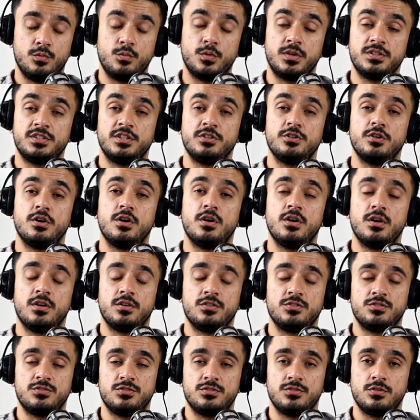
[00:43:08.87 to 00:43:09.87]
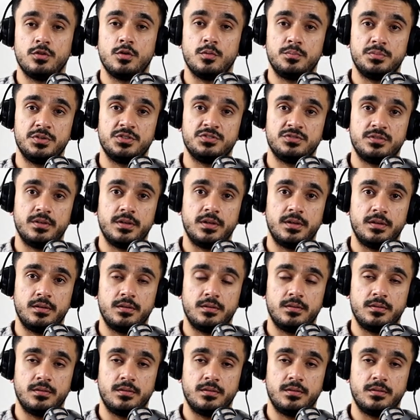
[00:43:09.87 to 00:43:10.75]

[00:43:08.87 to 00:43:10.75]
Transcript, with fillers: were the dogs, obviously.